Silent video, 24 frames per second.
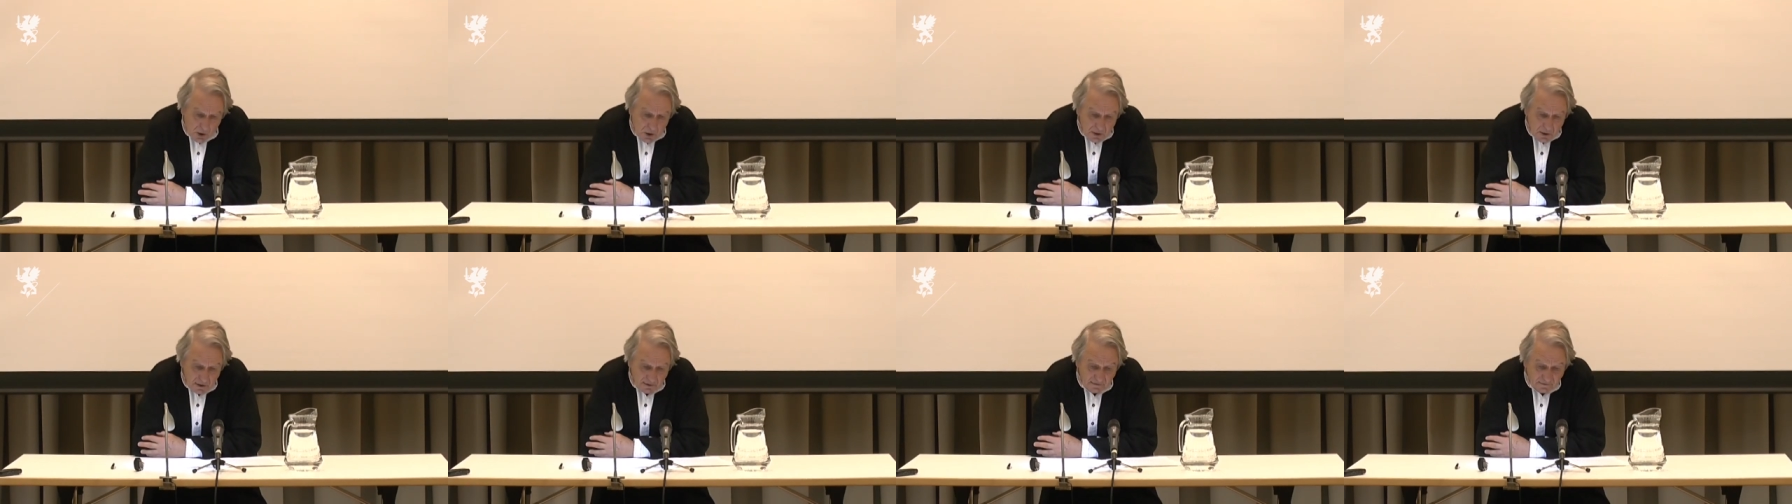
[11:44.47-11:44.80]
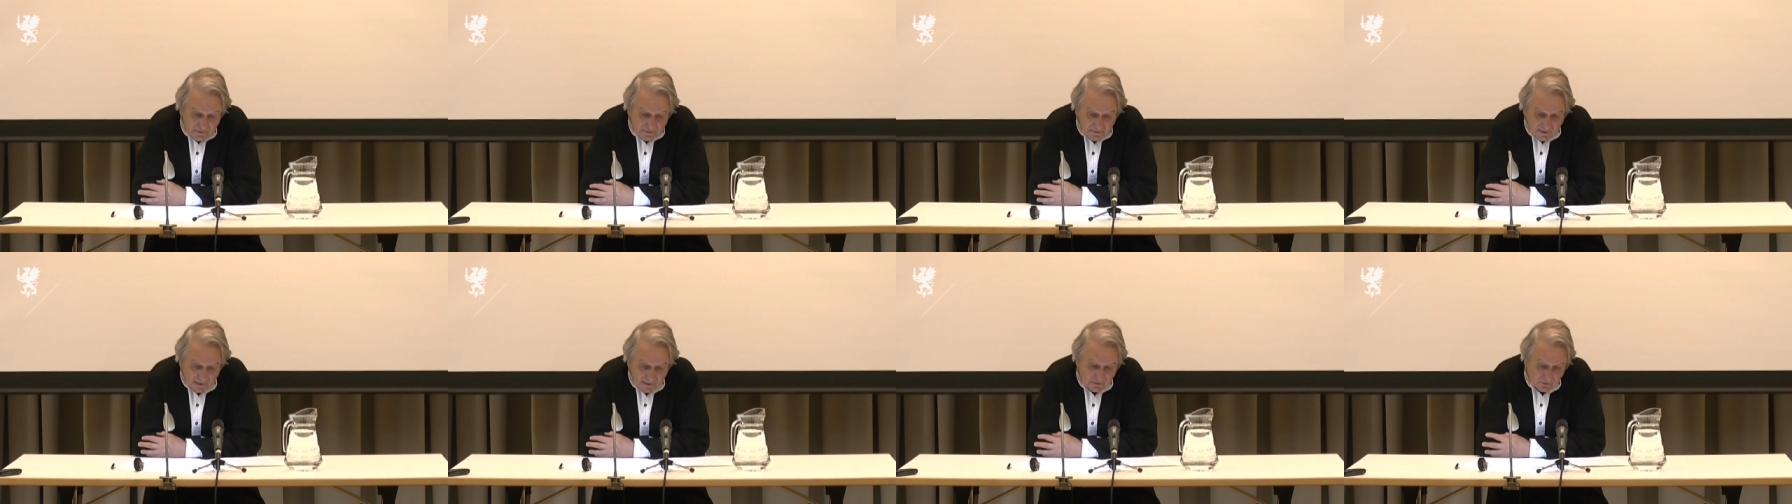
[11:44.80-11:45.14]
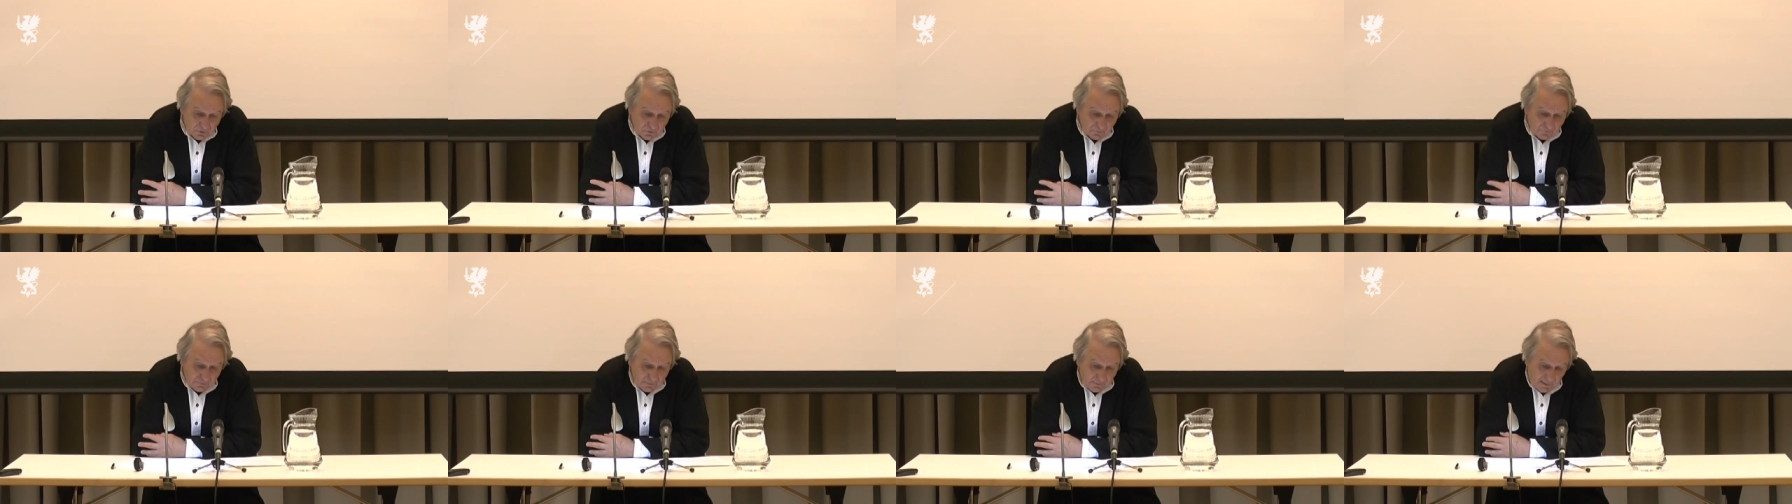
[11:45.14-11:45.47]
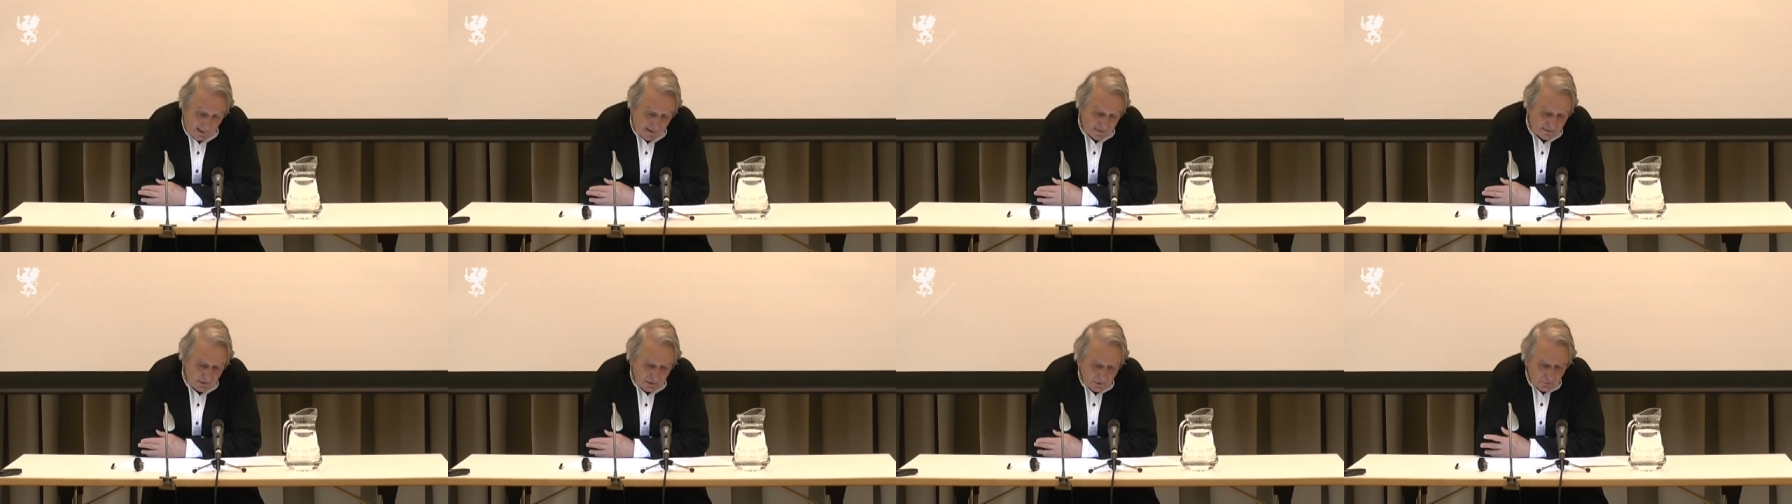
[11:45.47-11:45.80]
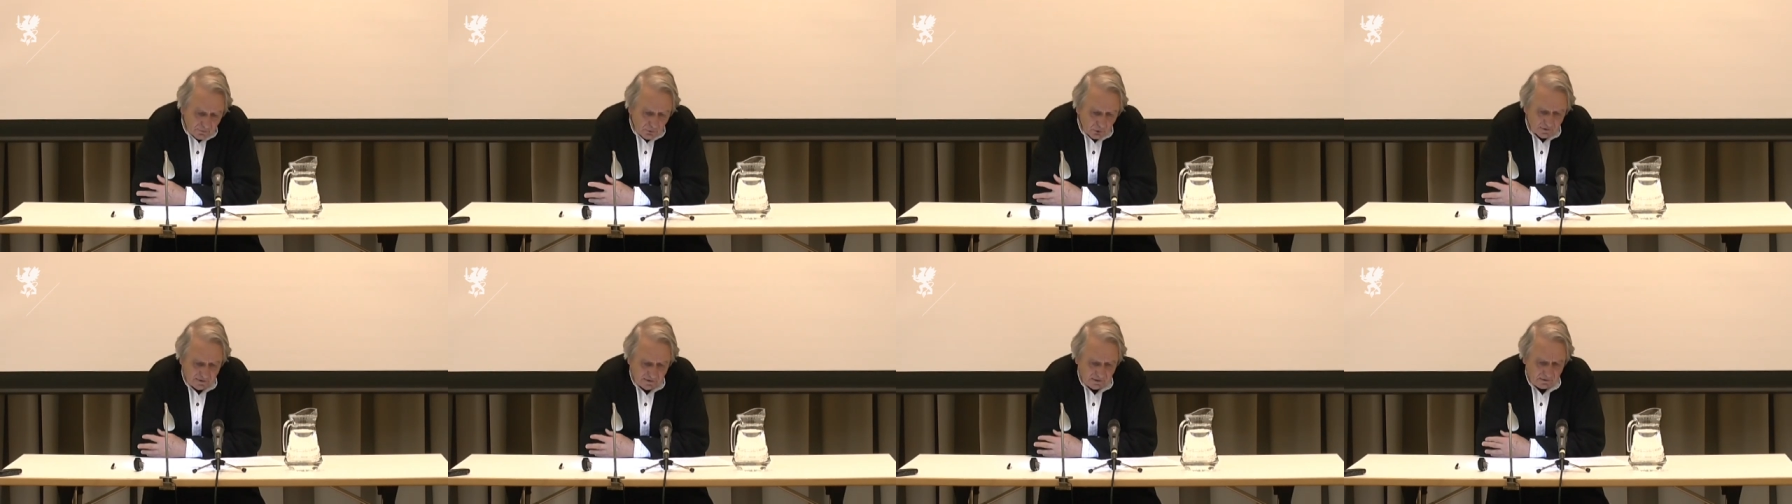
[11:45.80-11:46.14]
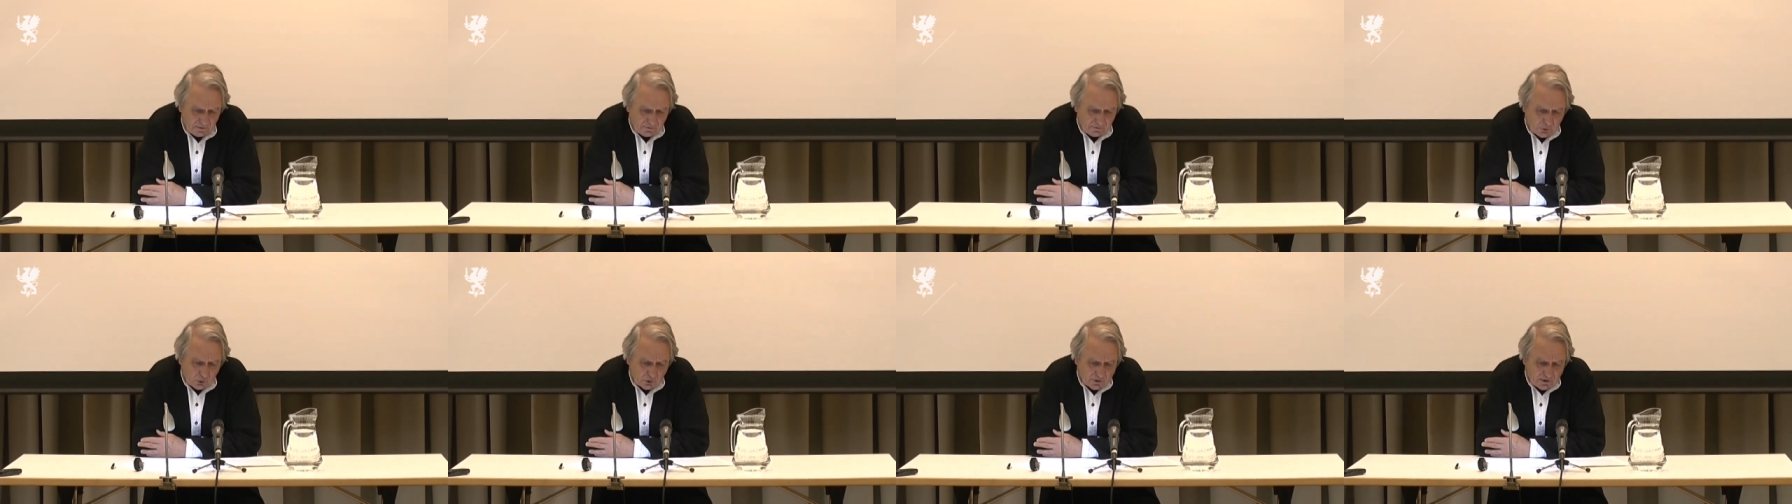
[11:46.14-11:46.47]
In his text of
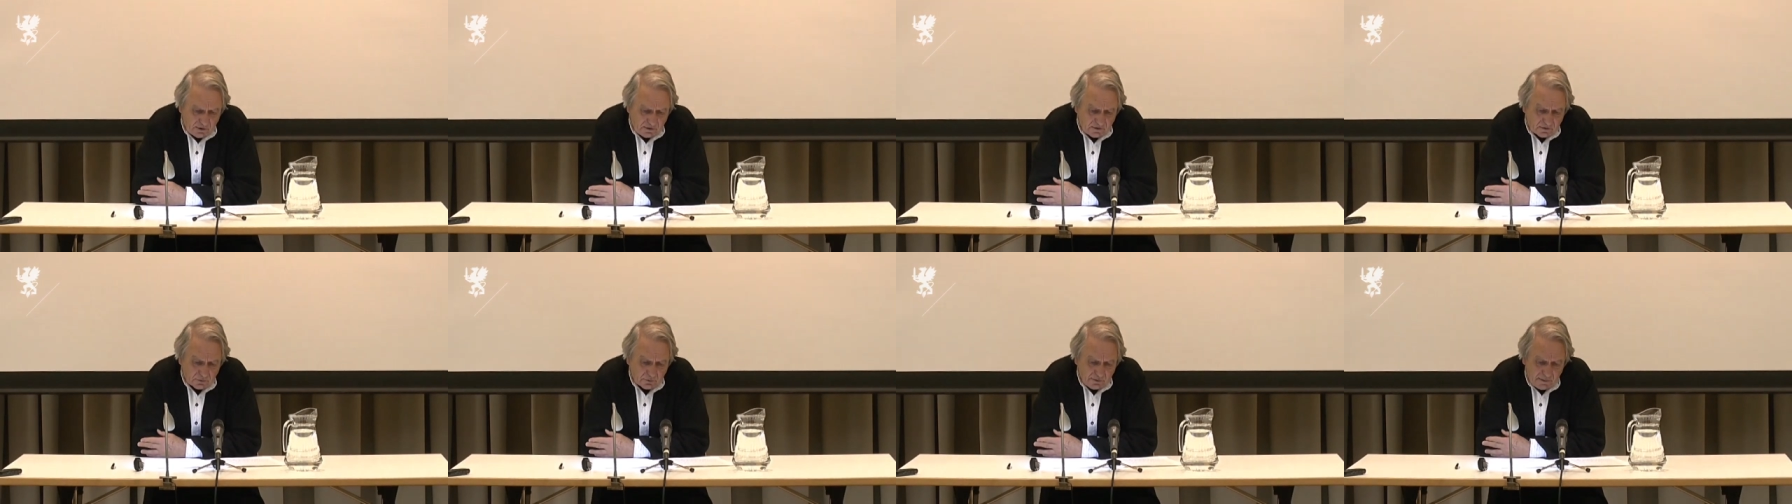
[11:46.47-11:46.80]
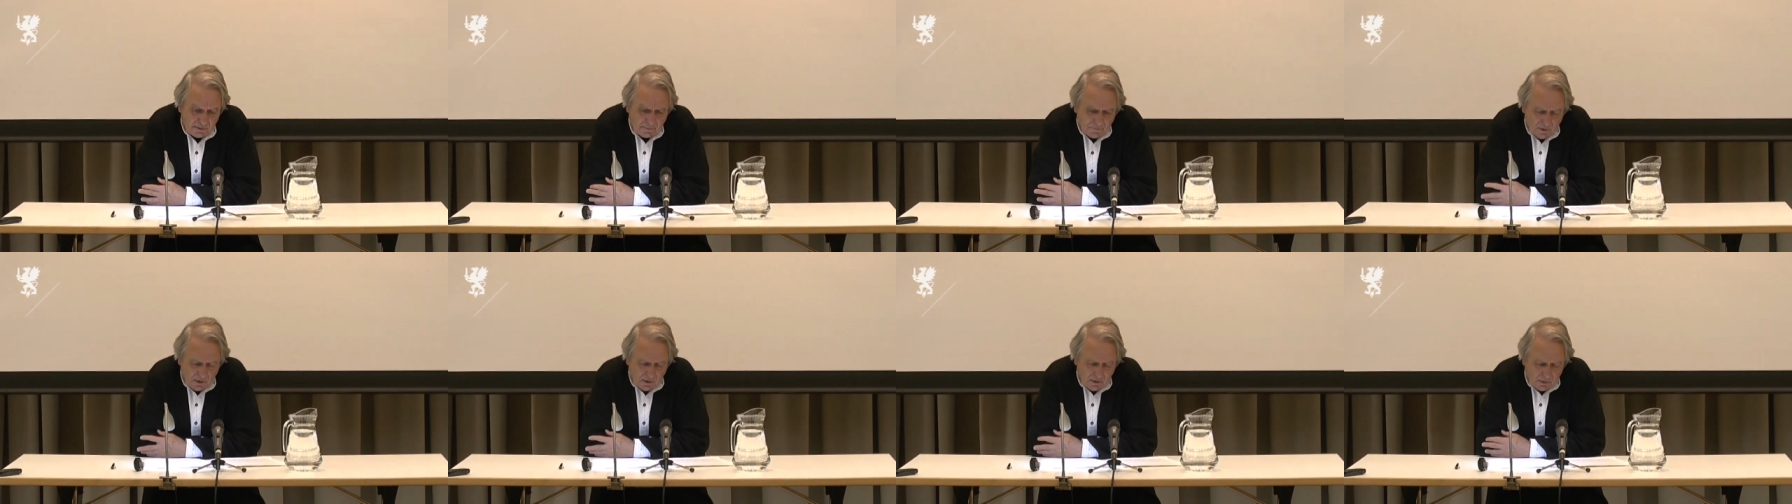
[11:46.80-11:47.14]
1843,